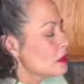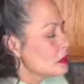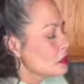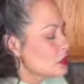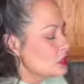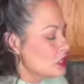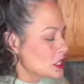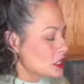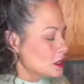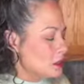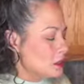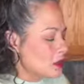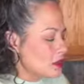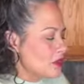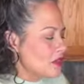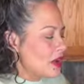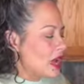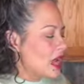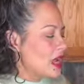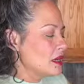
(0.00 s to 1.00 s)
Just
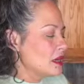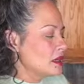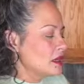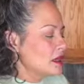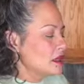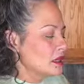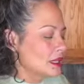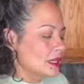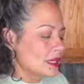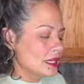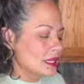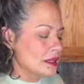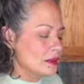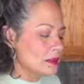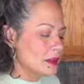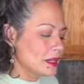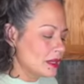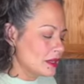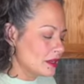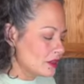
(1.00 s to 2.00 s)
provide a little
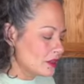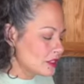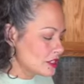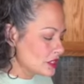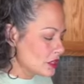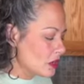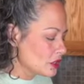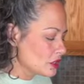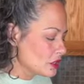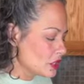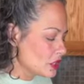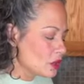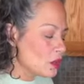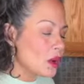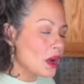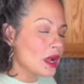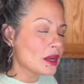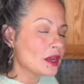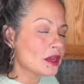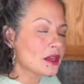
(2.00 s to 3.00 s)
bit of salt for the
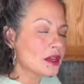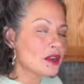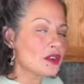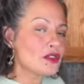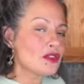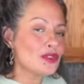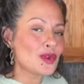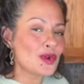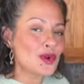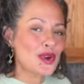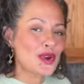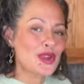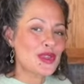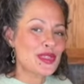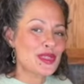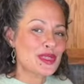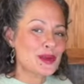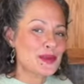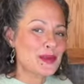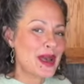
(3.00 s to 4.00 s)
water for
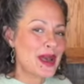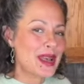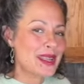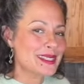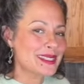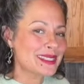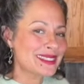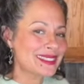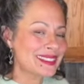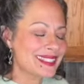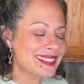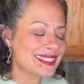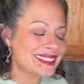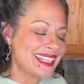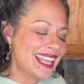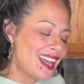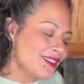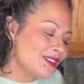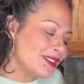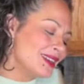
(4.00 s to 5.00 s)
the pasta to
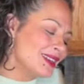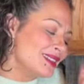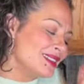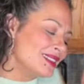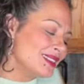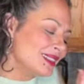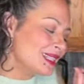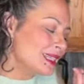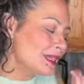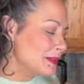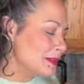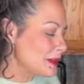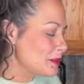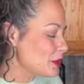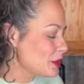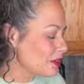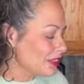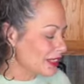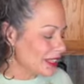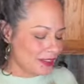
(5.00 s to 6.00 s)
have a little bit more
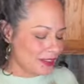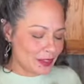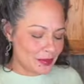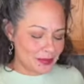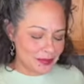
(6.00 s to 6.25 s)
flavor.